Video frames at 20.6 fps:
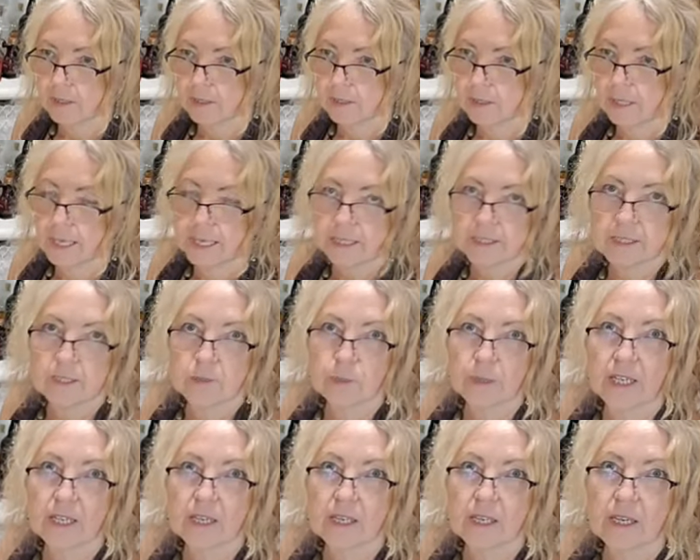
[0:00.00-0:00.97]
last
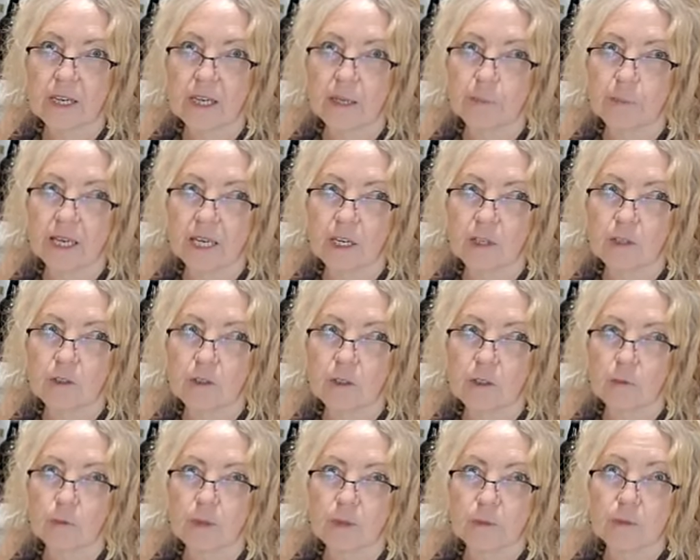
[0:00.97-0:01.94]
week about
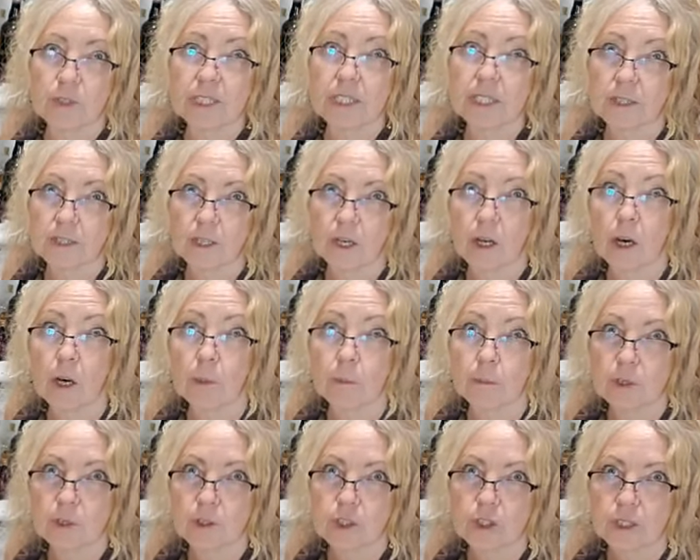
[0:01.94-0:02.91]
when we did the
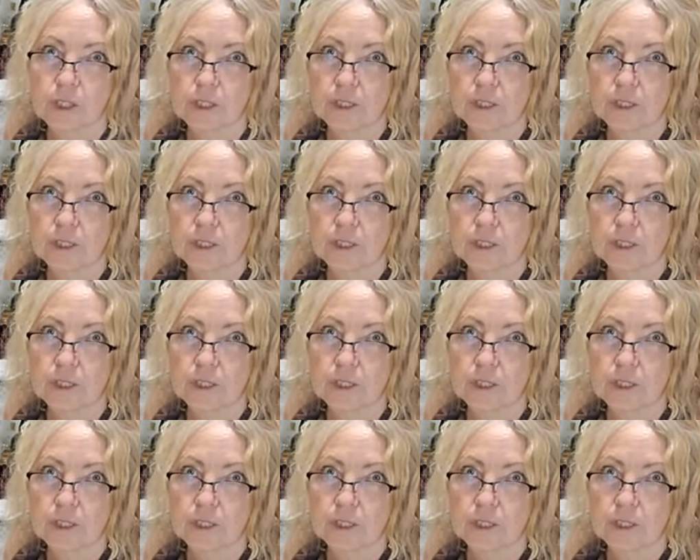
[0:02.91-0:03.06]
kombucha.